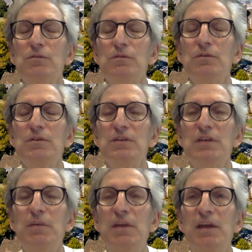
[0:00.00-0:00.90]
see a
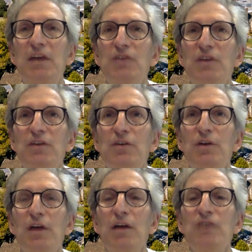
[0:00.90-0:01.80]
pediatric
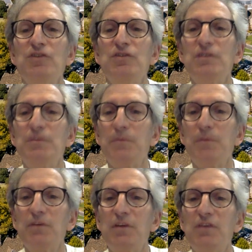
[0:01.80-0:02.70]
endocrinologist,
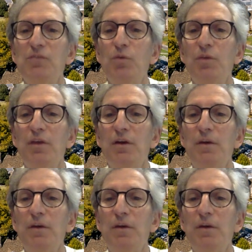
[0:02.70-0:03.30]
because that's more their